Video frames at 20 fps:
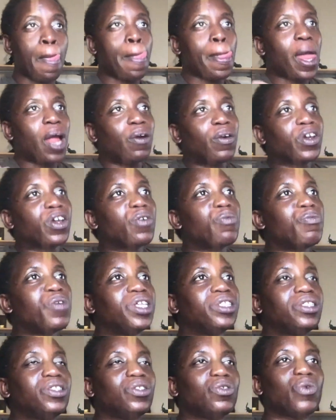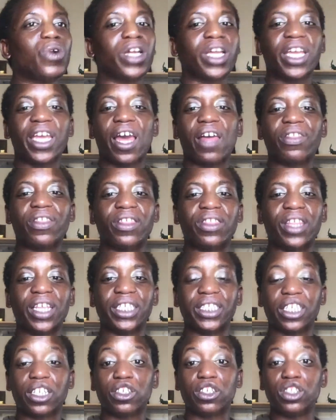I'll commit to working out the
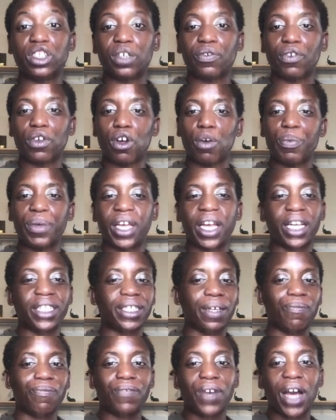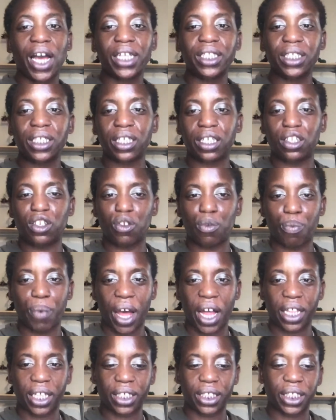things that are difficult because I'm finding a new
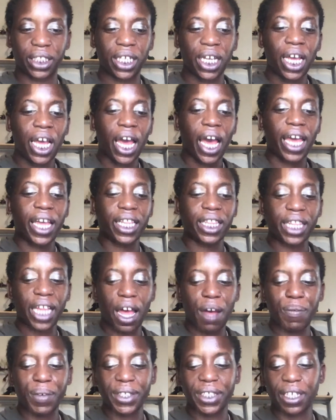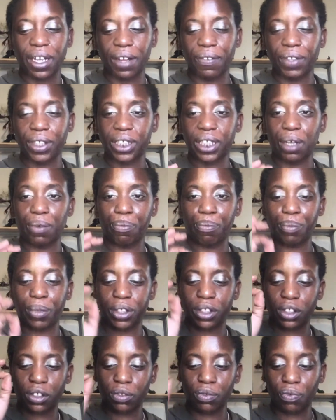balance. I allow myself in step,
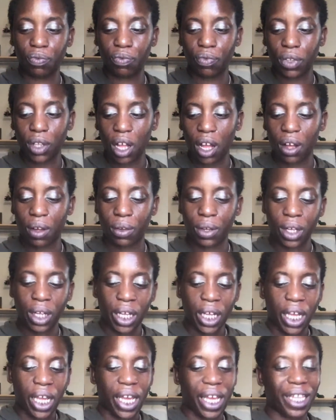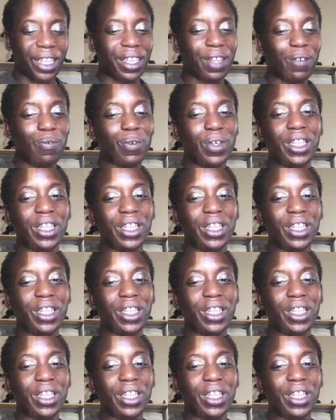into flow. And then we